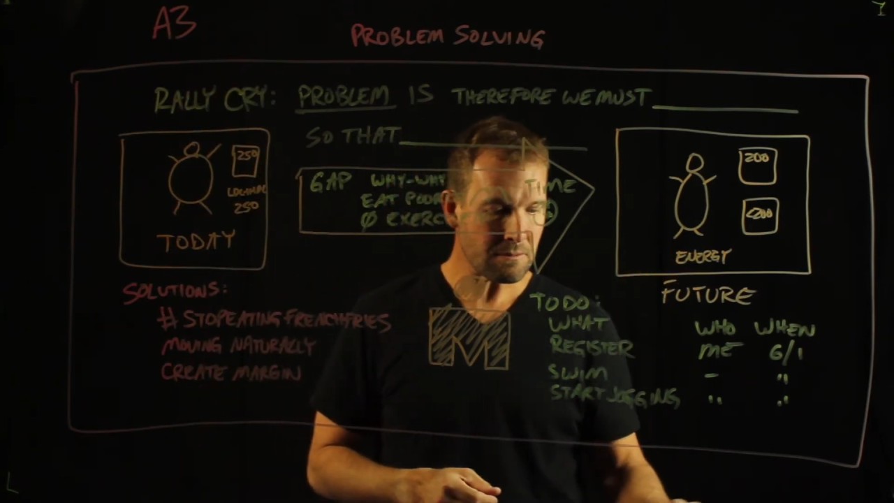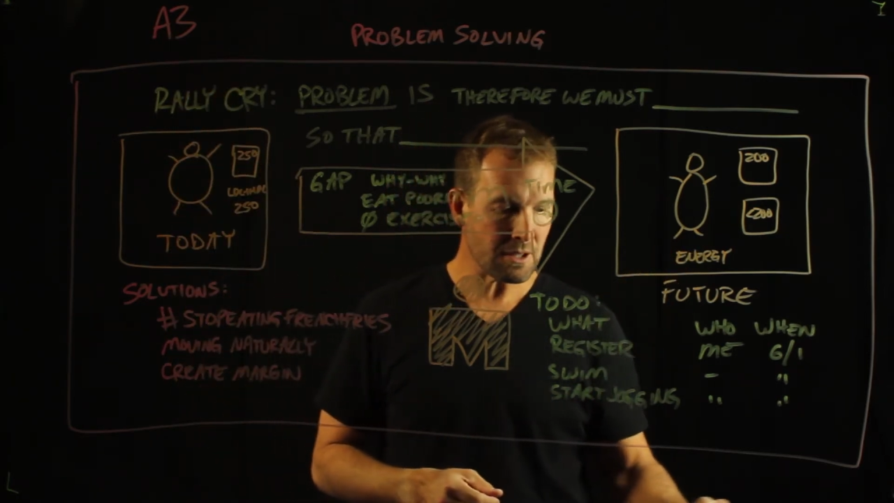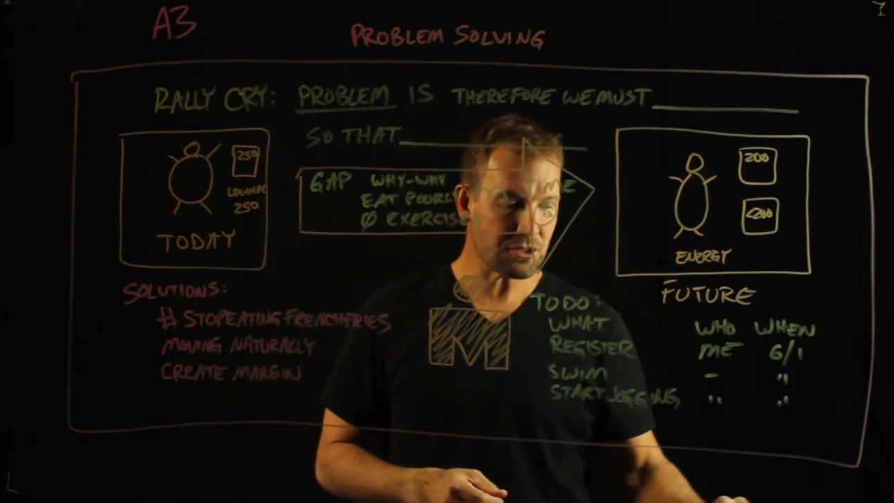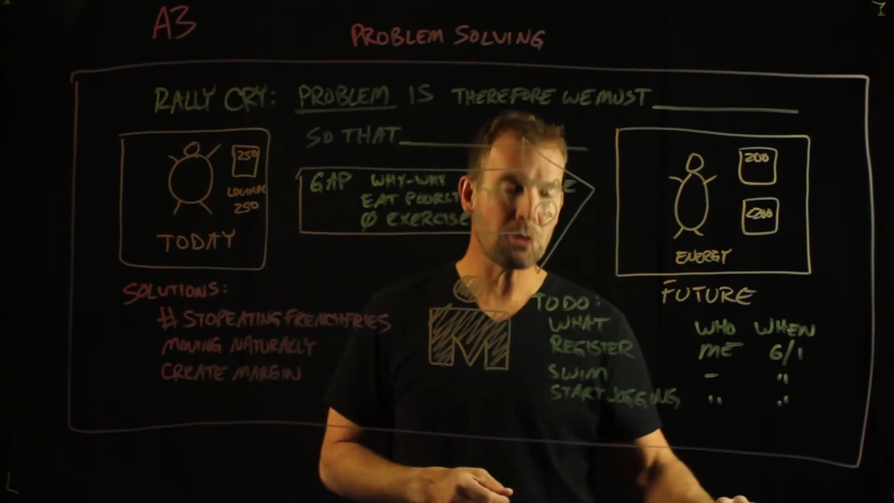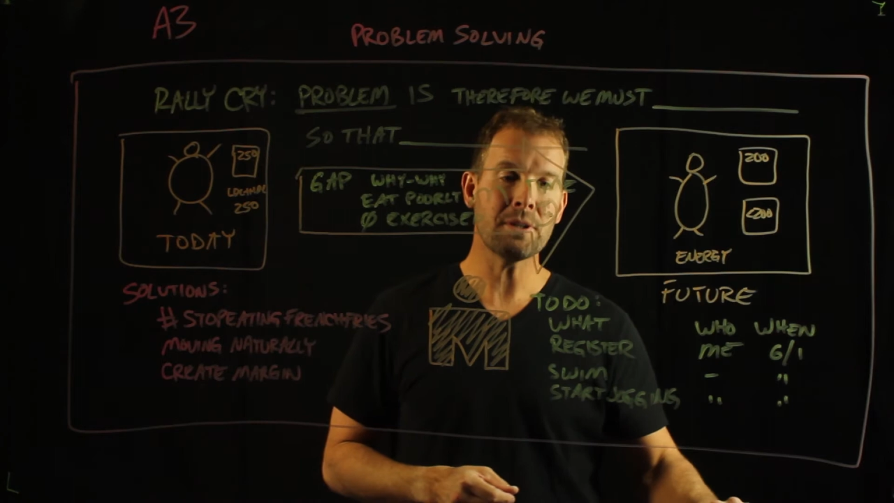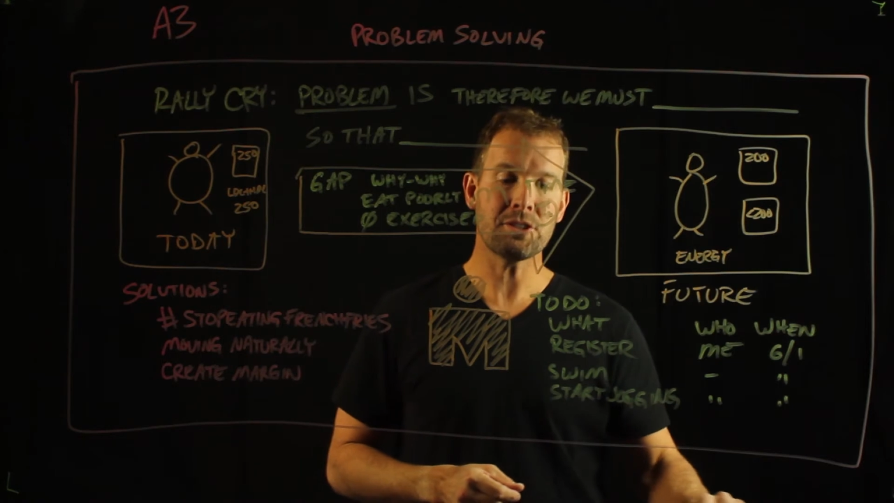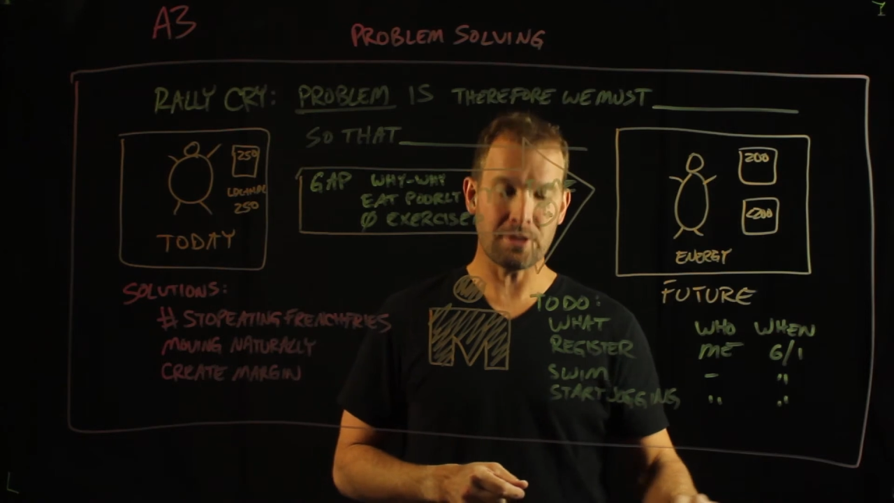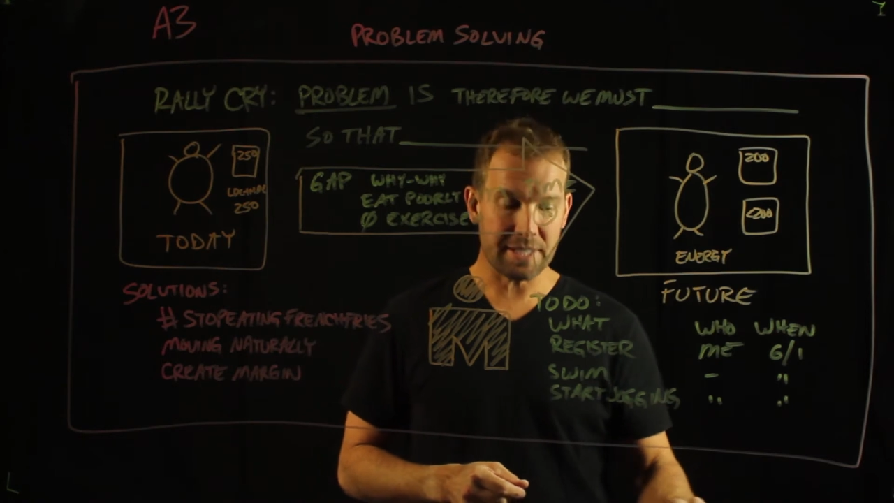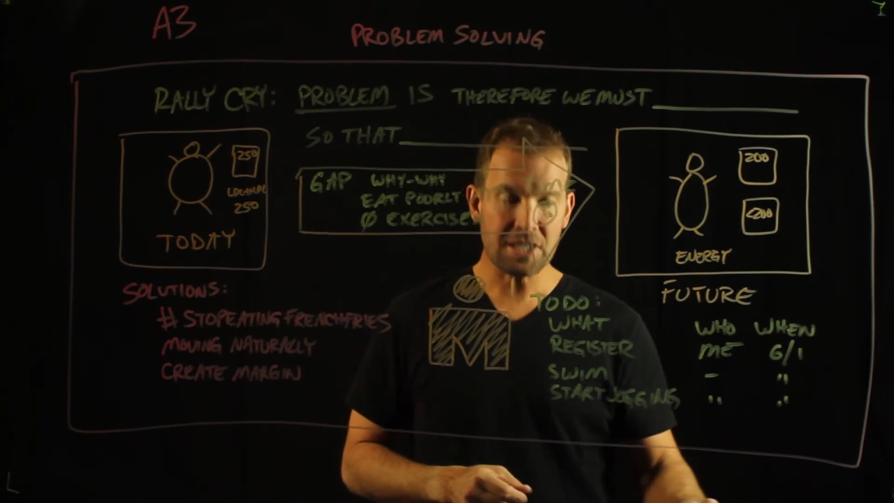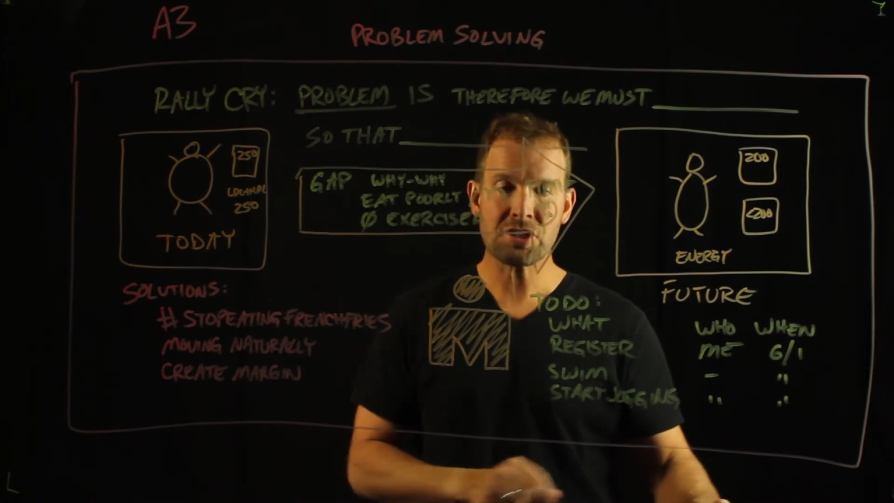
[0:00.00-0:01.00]
So in
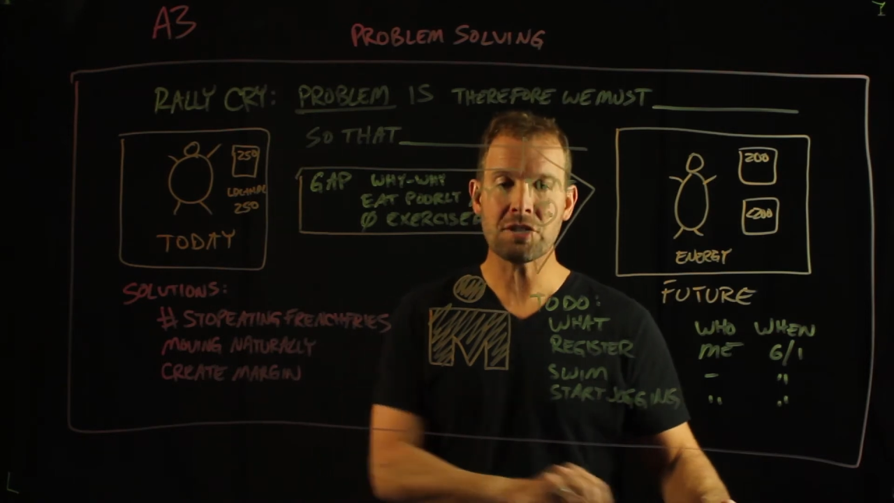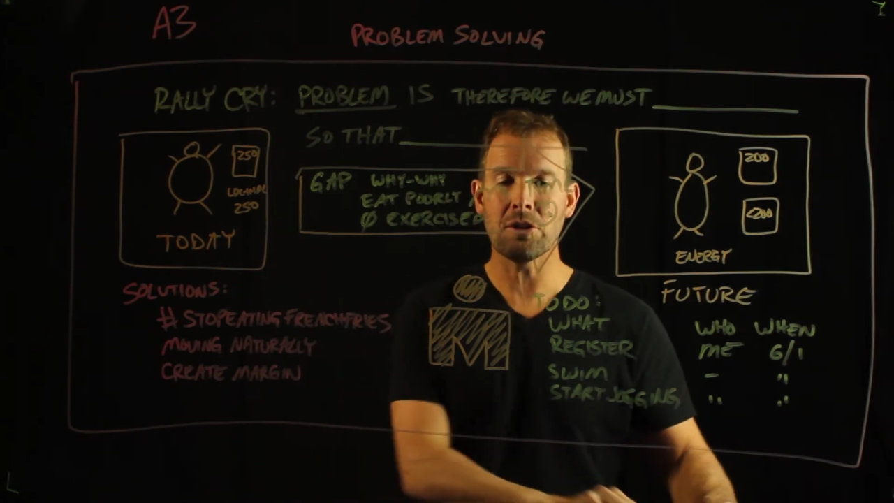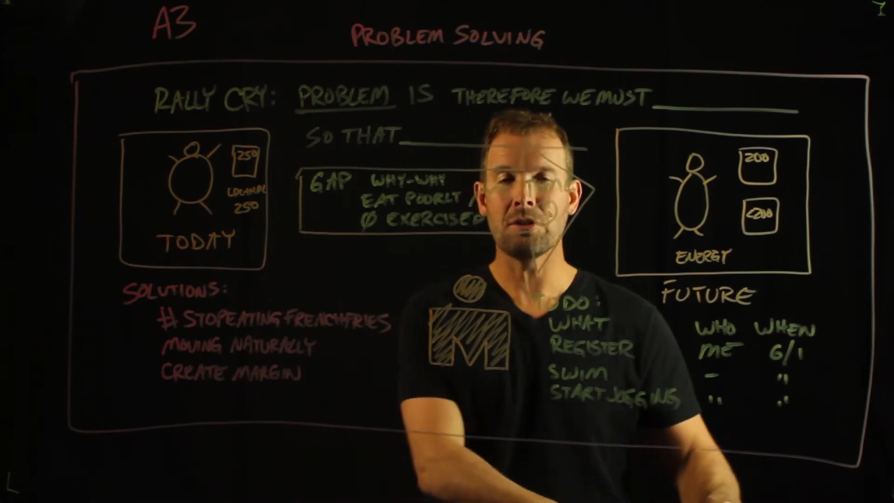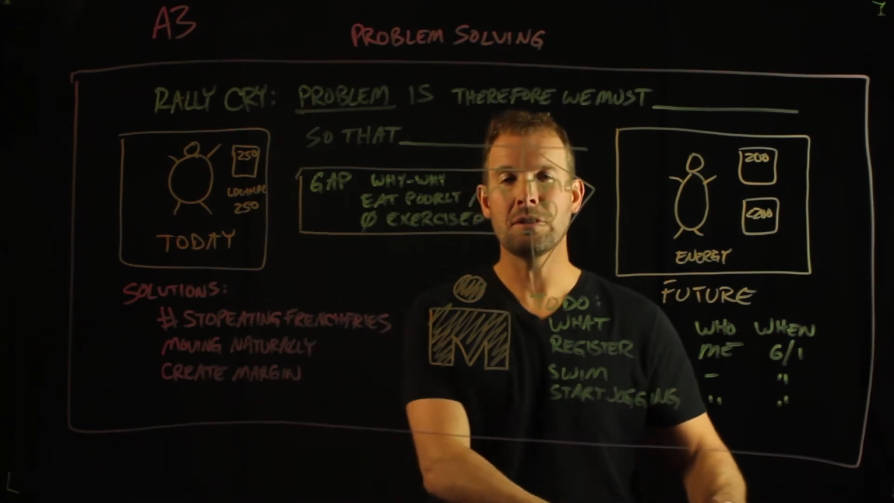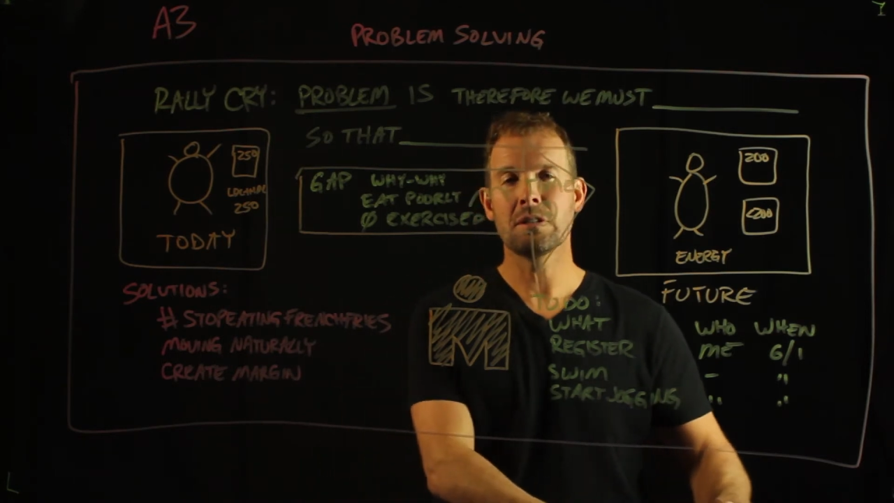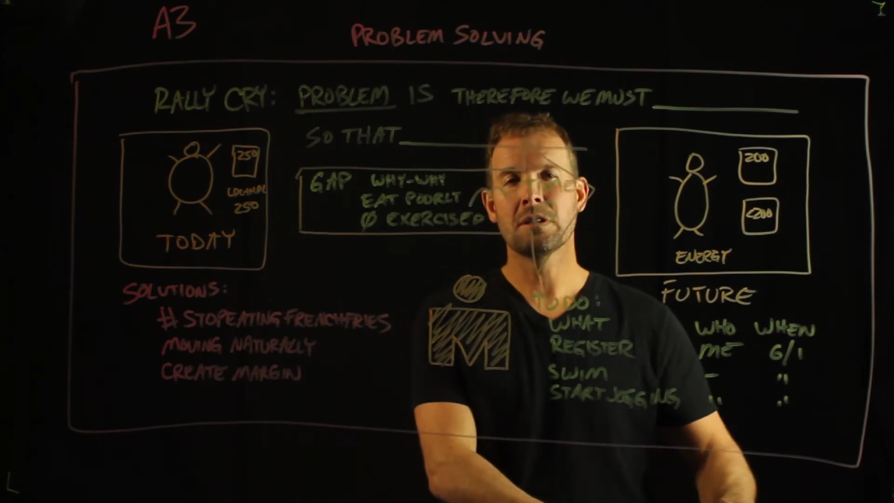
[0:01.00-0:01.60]
traditional